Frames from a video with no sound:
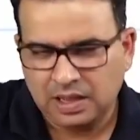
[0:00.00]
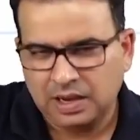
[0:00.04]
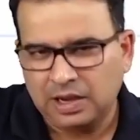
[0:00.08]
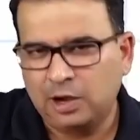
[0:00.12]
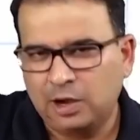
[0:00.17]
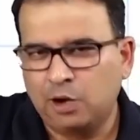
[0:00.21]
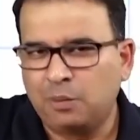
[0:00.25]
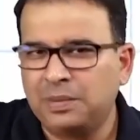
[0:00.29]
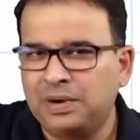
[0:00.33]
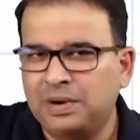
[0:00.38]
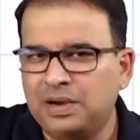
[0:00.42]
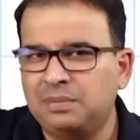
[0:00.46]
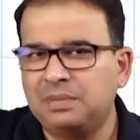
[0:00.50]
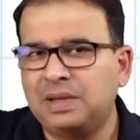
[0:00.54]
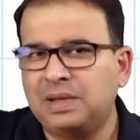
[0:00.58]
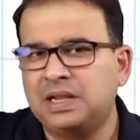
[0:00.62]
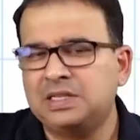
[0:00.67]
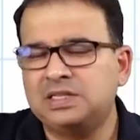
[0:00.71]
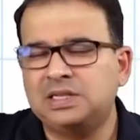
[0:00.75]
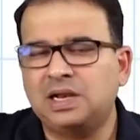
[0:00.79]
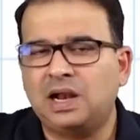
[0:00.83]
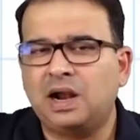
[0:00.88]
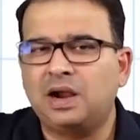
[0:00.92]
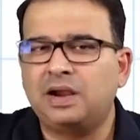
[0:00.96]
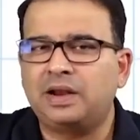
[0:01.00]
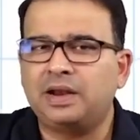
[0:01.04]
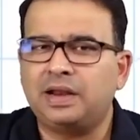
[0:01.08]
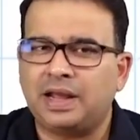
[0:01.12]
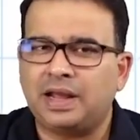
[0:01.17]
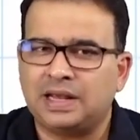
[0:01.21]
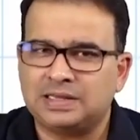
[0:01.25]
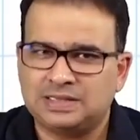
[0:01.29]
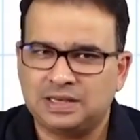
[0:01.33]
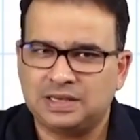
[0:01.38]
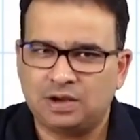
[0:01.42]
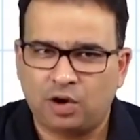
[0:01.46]
Now, middle meningeal artery,
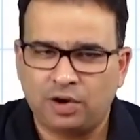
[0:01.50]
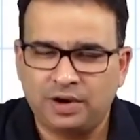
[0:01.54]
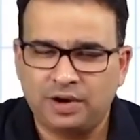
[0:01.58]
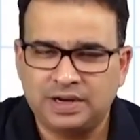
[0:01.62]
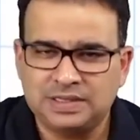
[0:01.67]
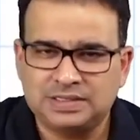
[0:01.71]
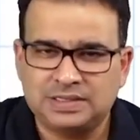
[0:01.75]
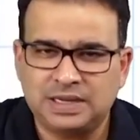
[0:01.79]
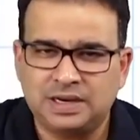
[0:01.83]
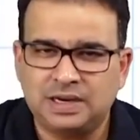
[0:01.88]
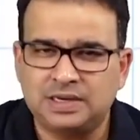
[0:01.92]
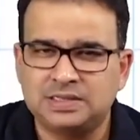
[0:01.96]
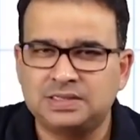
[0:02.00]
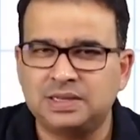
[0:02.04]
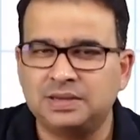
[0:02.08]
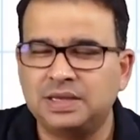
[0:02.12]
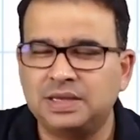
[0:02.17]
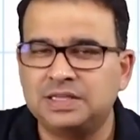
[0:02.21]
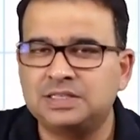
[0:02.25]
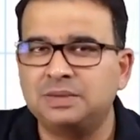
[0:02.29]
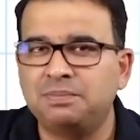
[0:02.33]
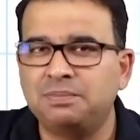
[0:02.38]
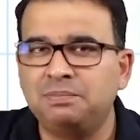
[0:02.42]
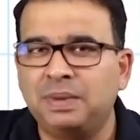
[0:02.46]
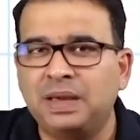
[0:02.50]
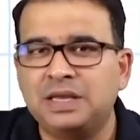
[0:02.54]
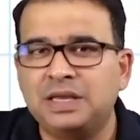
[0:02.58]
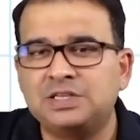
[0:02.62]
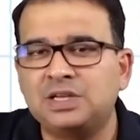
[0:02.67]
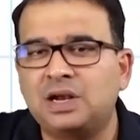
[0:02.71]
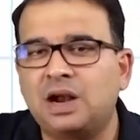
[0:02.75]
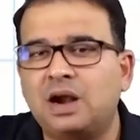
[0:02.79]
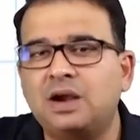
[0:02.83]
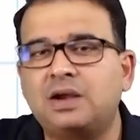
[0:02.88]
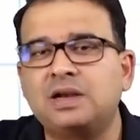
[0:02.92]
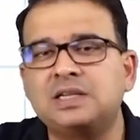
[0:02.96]
as I already said, it's a
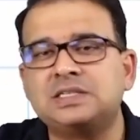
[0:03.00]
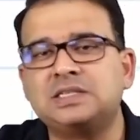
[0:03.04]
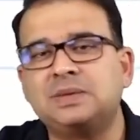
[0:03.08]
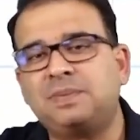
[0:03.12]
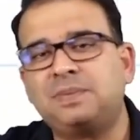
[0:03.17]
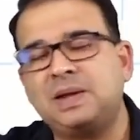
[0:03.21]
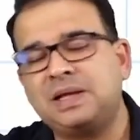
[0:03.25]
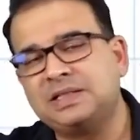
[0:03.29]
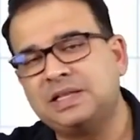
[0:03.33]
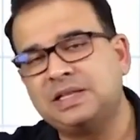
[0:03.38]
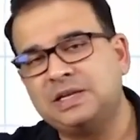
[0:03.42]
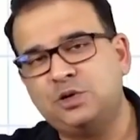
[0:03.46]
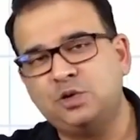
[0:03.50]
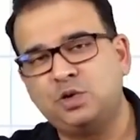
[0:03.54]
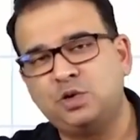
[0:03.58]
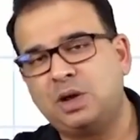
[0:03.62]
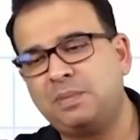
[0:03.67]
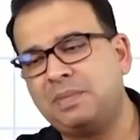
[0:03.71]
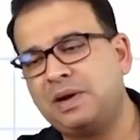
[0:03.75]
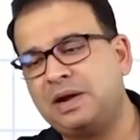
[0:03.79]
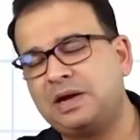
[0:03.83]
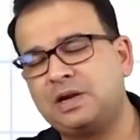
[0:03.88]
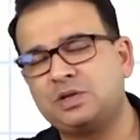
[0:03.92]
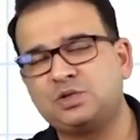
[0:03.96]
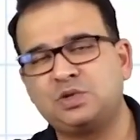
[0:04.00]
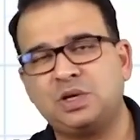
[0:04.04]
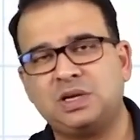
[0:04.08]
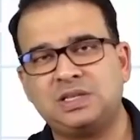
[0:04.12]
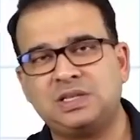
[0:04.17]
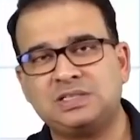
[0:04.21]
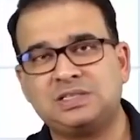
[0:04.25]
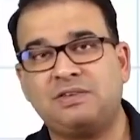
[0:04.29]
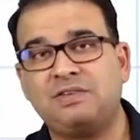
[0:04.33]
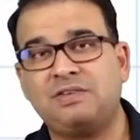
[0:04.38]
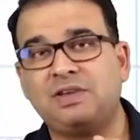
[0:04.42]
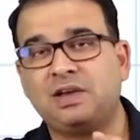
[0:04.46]
major artery supplying the dura mater, so it
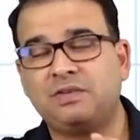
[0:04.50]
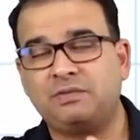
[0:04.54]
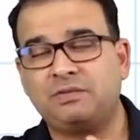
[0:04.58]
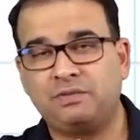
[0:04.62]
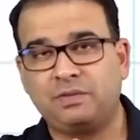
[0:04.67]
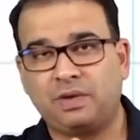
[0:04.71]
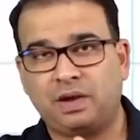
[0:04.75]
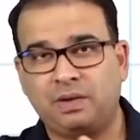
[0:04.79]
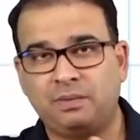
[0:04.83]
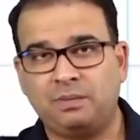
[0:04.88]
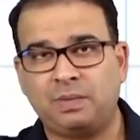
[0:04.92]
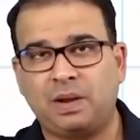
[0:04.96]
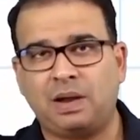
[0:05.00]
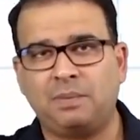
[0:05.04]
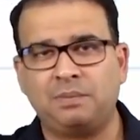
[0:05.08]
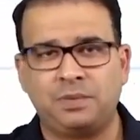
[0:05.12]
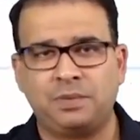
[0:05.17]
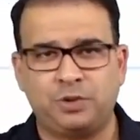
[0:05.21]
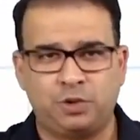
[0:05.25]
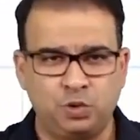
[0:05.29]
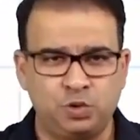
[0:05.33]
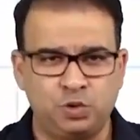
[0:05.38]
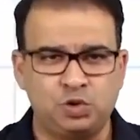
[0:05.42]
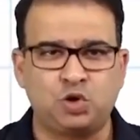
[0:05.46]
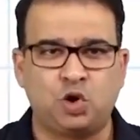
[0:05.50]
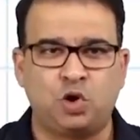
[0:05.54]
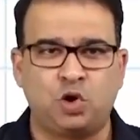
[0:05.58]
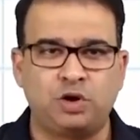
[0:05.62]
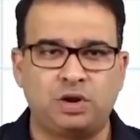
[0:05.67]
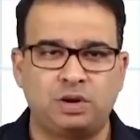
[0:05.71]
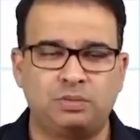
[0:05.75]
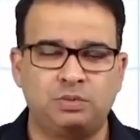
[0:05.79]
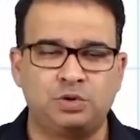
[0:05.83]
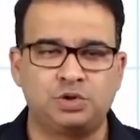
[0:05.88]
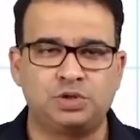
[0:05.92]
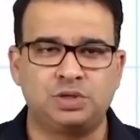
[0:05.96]
is having a huge
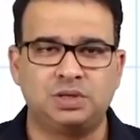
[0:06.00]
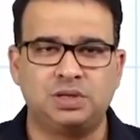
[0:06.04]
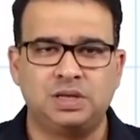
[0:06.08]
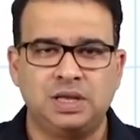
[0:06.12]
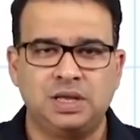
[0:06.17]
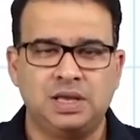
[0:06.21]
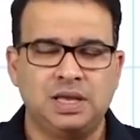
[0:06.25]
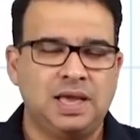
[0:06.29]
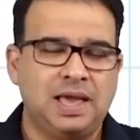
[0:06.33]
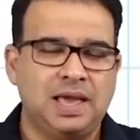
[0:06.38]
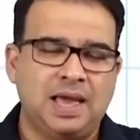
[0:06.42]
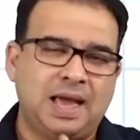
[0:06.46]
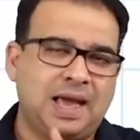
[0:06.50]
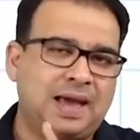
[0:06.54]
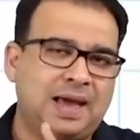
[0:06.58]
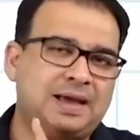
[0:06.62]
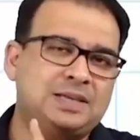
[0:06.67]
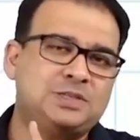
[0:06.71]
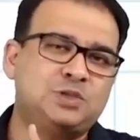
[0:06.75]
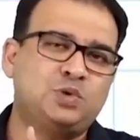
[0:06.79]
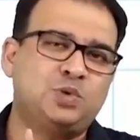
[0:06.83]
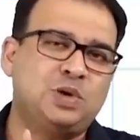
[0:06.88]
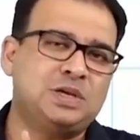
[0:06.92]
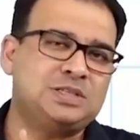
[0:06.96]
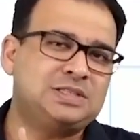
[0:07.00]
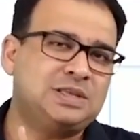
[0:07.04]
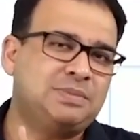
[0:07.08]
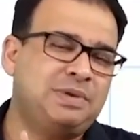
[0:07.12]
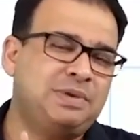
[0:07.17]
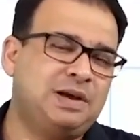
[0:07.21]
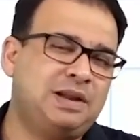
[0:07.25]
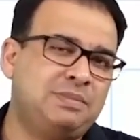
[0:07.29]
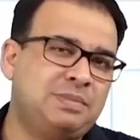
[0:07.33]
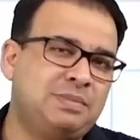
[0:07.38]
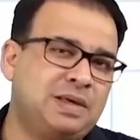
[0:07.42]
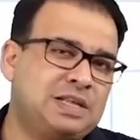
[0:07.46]
contribution. As soon as the
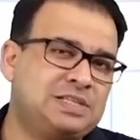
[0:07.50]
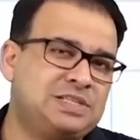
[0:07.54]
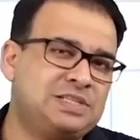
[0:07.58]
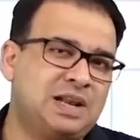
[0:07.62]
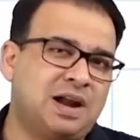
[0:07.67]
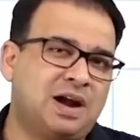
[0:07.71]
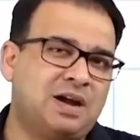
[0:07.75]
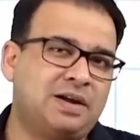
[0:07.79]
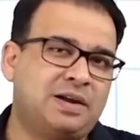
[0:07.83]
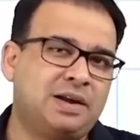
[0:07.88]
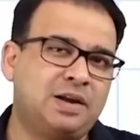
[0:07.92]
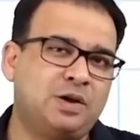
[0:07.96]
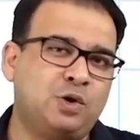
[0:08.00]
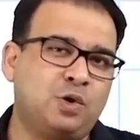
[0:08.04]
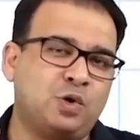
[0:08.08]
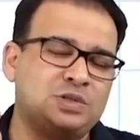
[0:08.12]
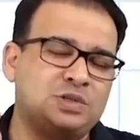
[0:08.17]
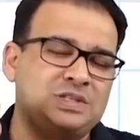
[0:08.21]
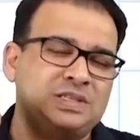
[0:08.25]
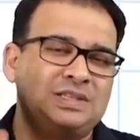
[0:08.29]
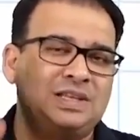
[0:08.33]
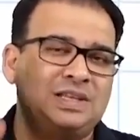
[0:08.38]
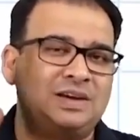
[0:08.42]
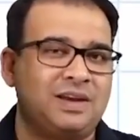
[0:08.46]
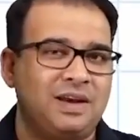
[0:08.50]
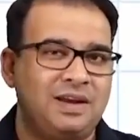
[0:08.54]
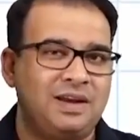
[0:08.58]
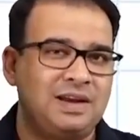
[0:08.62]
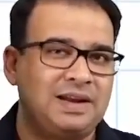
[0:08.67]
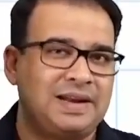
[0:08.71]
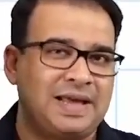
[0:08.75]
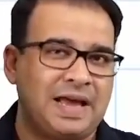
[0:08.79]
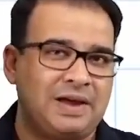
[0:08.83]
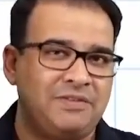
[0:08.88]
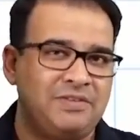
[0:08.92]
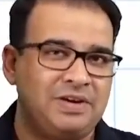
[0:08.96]
middle meningeal artery goes in the
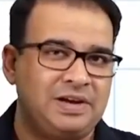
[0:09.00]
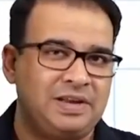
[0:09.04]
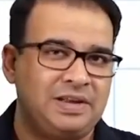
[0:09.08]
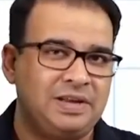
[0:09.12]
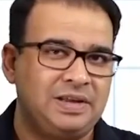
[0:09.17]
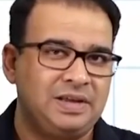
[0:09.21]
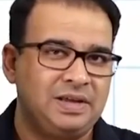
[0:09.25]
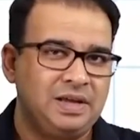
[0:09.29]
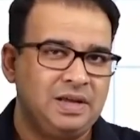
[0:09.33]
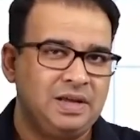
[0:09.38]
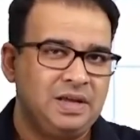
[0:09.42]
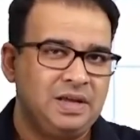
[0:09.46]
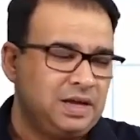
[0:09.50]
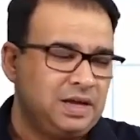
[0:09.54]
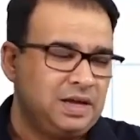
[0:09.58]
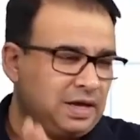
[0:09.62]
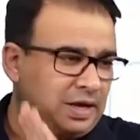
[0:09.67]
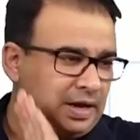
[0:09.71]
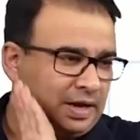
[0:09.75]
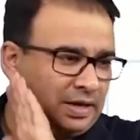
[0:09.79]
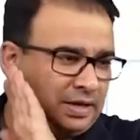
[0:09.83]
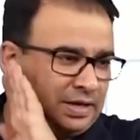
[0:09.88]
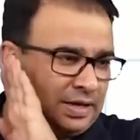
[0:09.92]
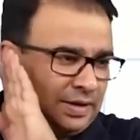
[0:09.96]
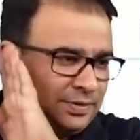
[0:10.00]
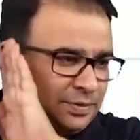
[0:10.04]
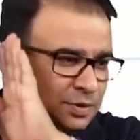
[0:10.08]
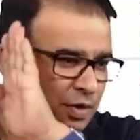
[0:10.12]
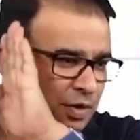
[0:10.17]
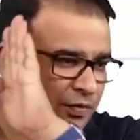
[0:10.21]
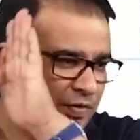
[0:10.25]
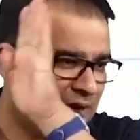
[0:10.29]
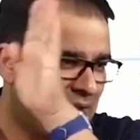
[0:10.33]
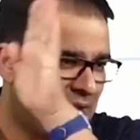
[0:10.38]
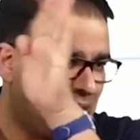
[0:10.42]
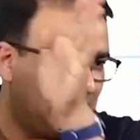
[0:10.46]
cranial cavity, it gives
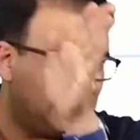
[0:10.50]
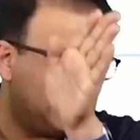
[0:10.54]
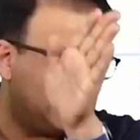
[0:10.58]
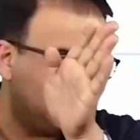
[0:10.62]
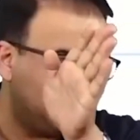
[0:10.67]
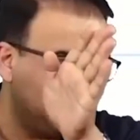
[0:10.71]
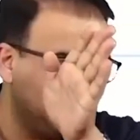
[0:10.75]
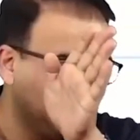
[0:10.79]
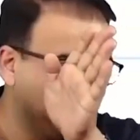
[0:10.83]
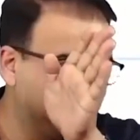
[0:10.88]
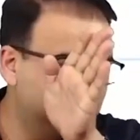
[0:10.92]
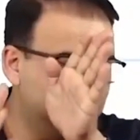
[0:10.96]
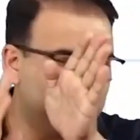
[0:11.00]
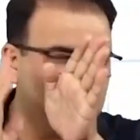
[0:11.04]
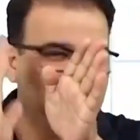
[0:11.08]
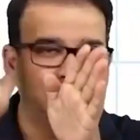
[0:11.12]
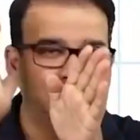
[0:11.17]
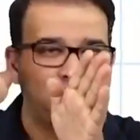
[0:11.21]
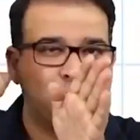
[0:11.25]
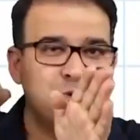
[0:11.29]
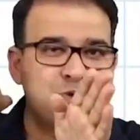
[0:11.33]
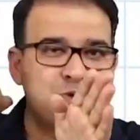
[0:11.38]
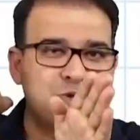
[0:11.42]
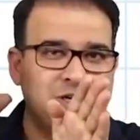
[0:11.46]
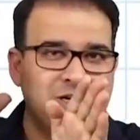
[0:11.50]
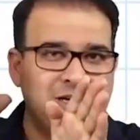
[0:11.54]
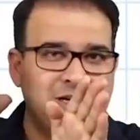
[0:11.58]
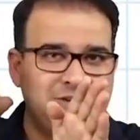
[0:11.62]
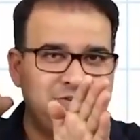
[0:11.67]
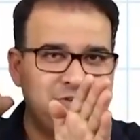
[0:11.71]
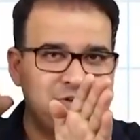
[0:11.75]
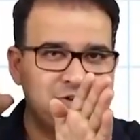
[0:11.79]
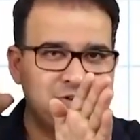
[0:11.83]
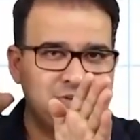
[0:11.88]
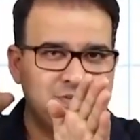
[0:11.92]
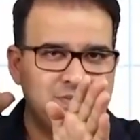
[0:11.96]
off an anterior division and posterior
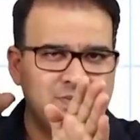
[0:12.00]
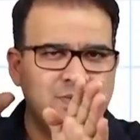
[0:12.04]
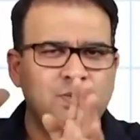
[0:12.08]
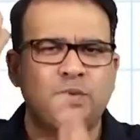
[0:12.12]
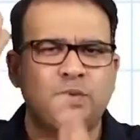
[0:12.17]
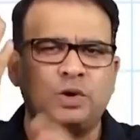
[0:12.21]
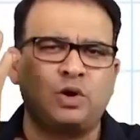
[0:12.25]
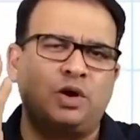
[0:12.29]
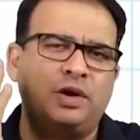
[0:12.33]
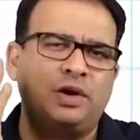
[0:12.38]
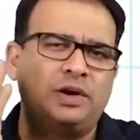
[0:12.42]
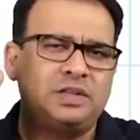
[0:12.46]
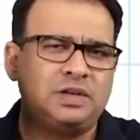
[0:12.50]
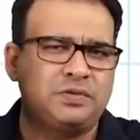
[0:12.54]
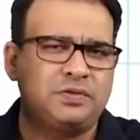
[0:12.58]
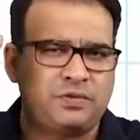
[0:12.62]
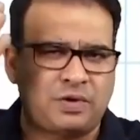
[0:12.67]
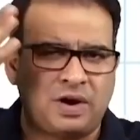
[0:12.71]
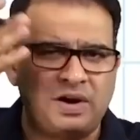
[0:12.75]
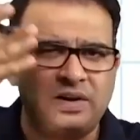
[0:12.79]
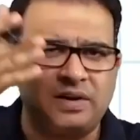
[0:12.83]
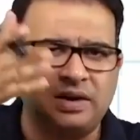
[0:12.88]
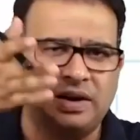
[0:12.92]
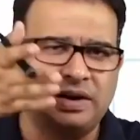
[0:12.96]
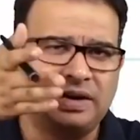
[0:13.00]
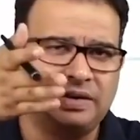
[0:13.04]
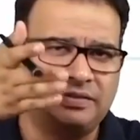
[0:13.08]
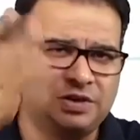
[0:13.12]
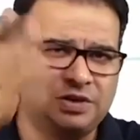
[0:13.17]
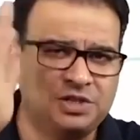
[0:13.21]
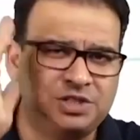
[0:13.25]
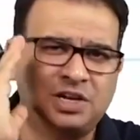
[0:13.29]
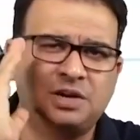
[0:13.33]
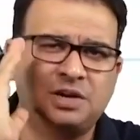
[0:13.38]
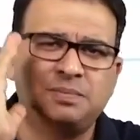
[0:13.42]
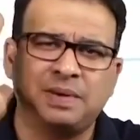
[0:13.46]
division. We call it the frontal
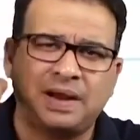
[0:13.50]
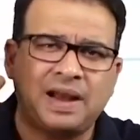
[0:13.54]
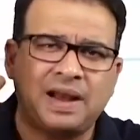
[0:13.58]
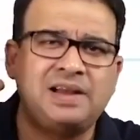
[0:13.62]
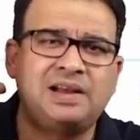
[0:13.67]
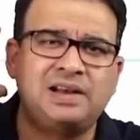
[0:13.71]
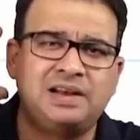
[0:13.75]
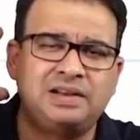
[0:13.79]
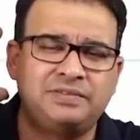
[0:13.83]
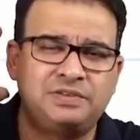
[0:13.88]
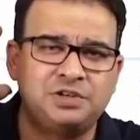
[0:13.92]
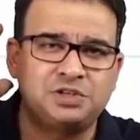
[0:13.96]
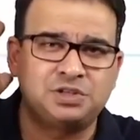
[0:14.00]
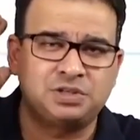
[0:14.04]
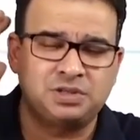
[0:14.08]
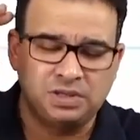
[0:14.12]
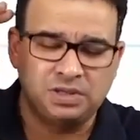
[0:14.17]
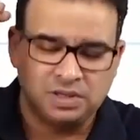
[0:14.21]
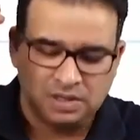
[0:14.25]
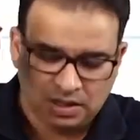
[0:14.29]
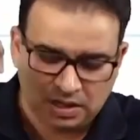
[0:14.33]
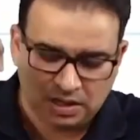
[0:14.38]
division and parietal division.